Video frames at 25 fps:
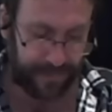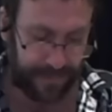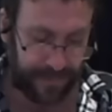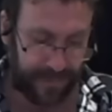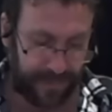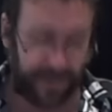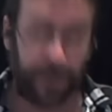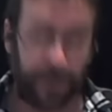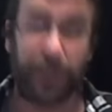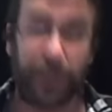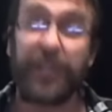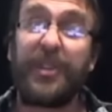
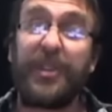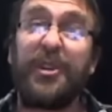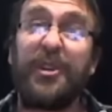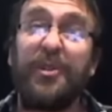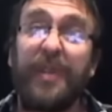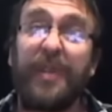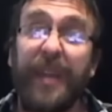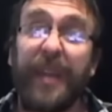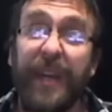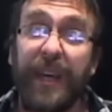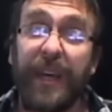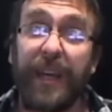thirty-two
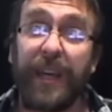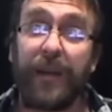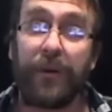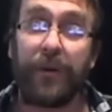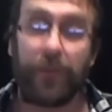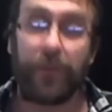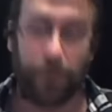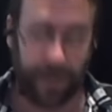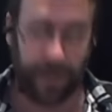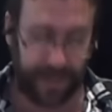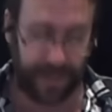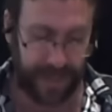gig,
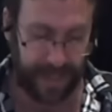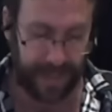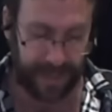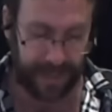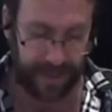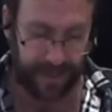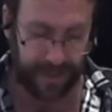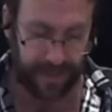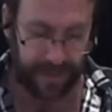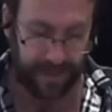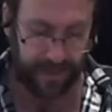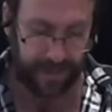whatnot,
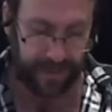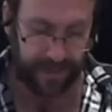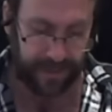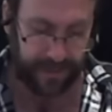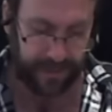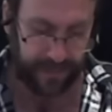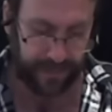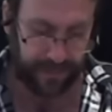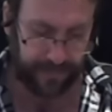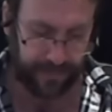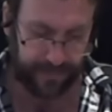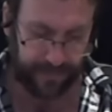you
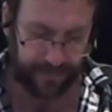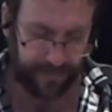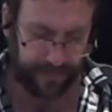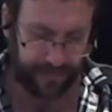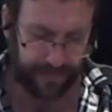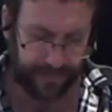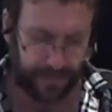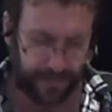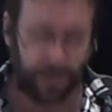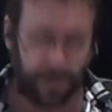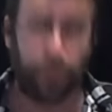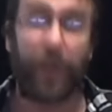know,
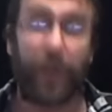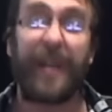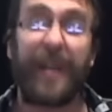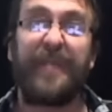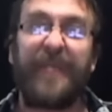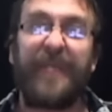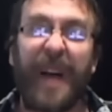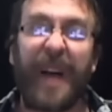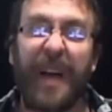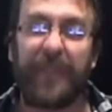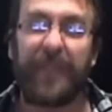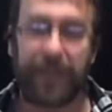
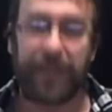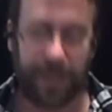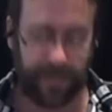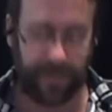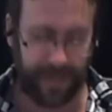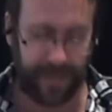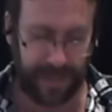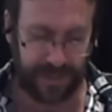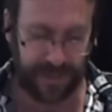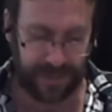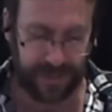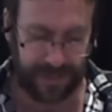twenty-five
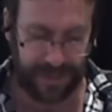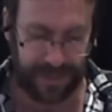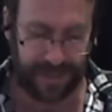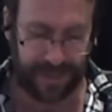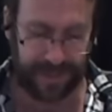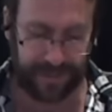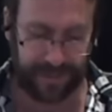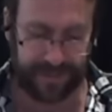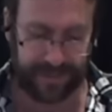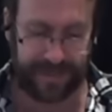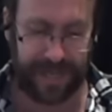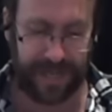gigabytes, you're not
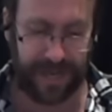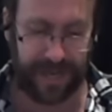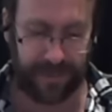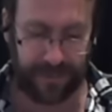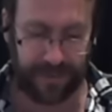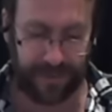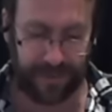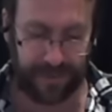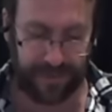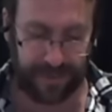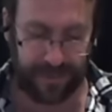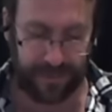going to
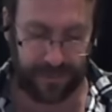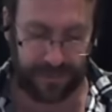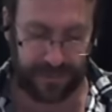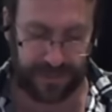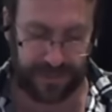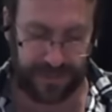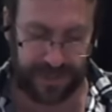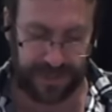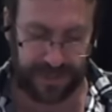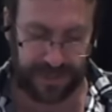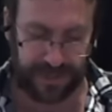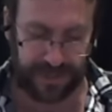download those
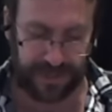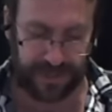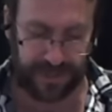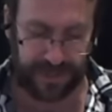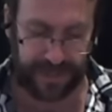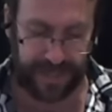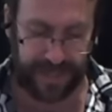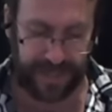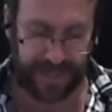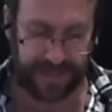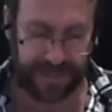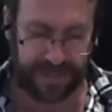digitally.
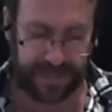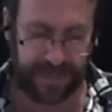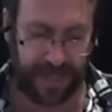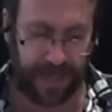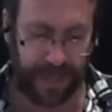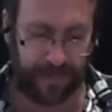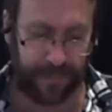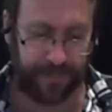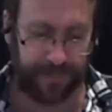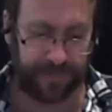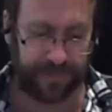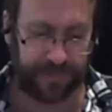That's
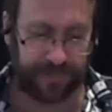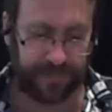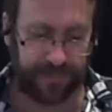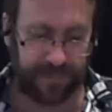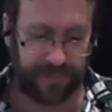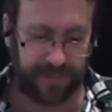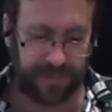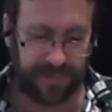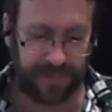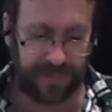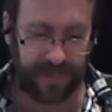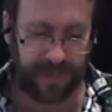dumb.
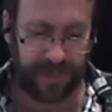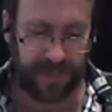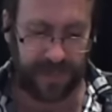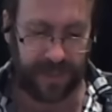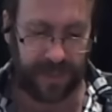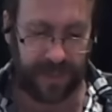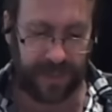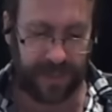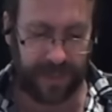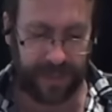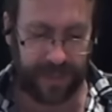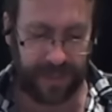
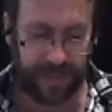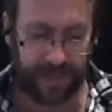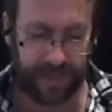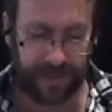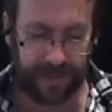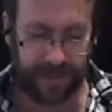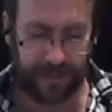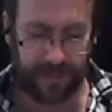Uh,